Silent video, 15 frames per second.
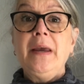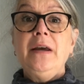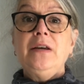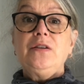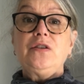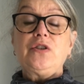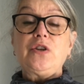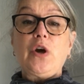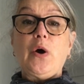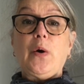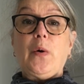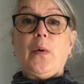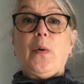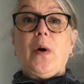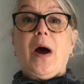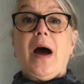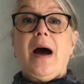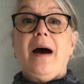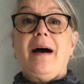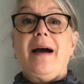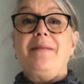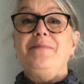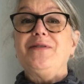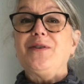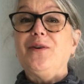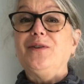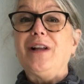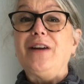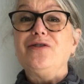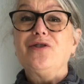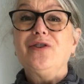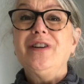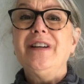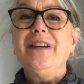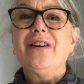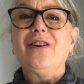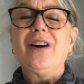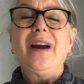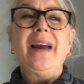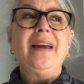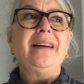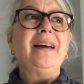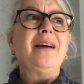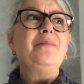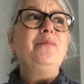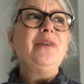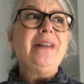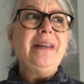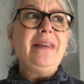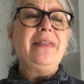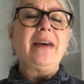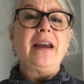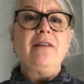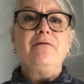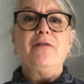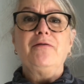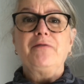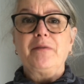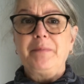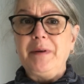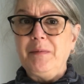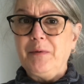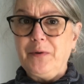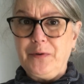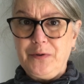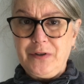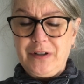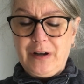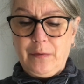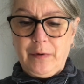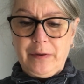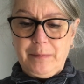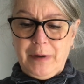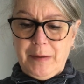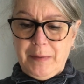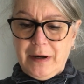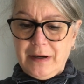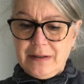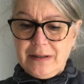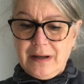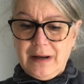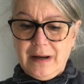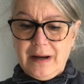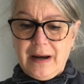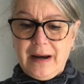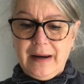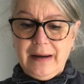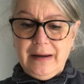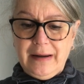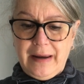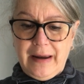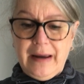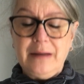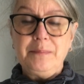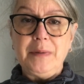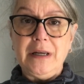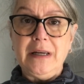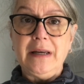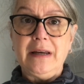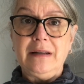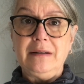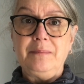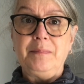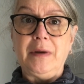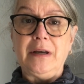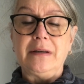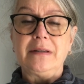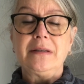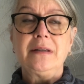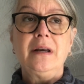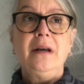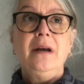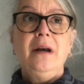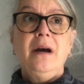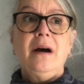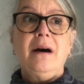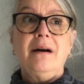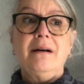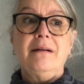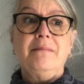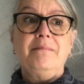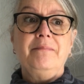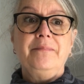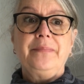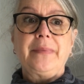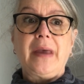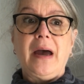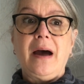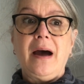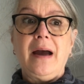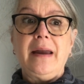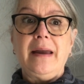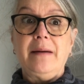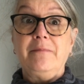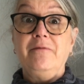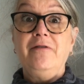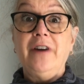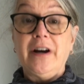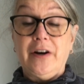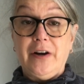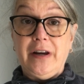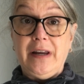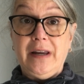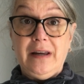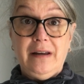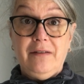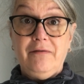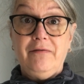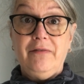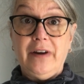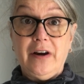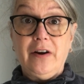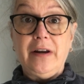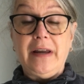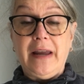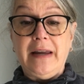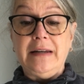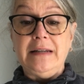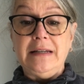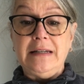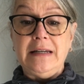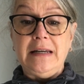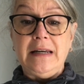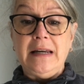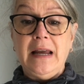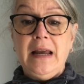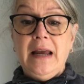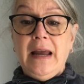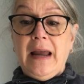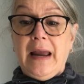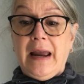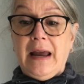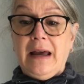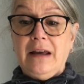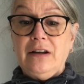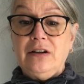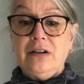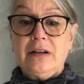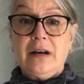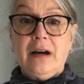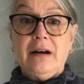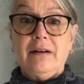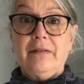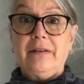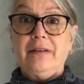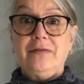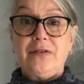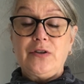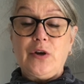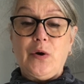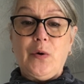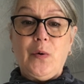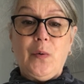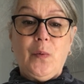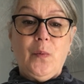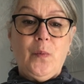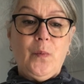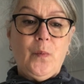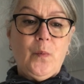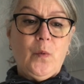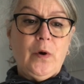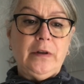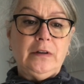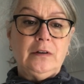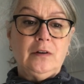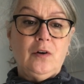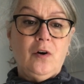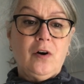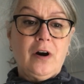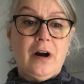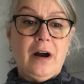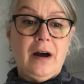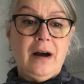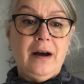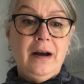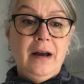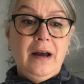So I'm so glad you're here, and I'm really thankful for people who stick with me because I can be hit and miss. I am very, very ADD, and so when Laura,